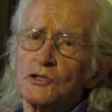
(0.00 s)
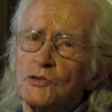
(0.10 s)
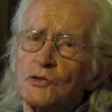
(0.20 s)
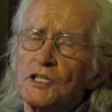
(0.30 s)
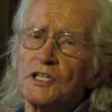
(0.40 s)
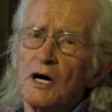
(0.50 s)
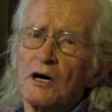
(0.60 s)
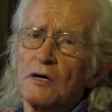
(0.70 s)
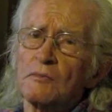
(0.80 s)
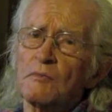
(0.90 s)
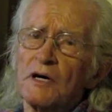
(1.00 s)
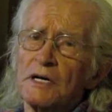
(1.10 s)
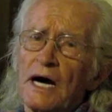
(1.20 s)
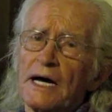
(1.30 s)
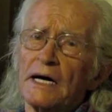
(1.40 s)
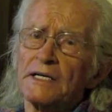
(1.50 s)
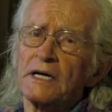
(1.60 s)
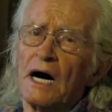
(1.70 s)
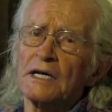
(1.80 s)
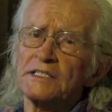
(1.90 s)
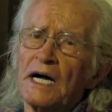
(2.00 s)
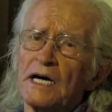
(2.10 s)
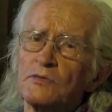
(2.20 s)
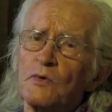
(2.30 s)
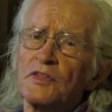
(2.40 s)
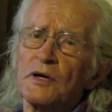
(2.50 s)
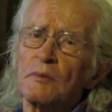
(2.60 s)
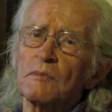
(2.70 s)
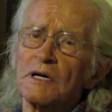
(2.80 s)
too young, but I had contact with him,